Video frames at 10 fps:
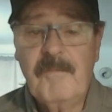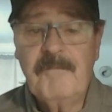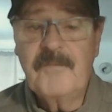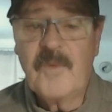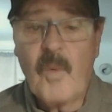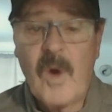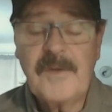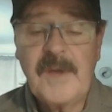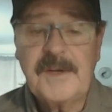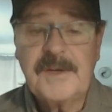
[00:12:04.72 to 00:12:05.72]
one
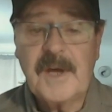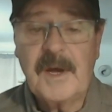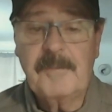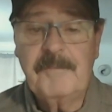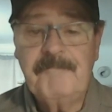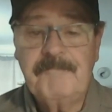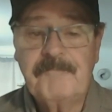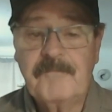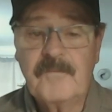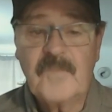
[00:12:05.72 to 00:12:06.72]
that
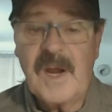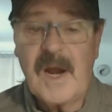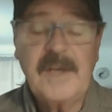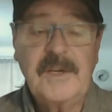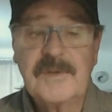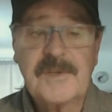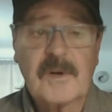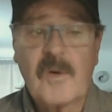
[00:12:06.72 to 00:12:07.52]
I use